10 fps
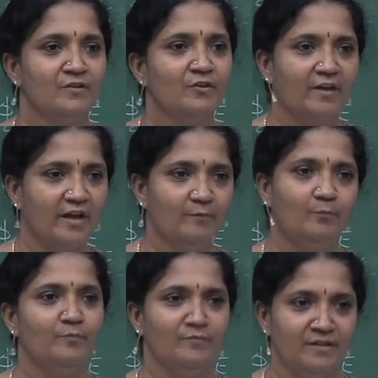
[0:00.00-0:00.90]
You can
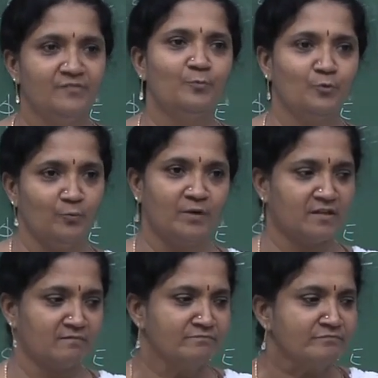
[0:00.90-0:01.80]
disprove it.
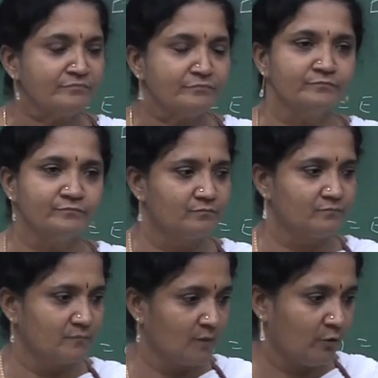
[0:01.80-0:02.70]

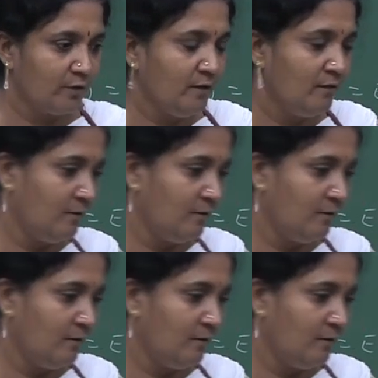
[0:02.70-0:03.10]
Okay.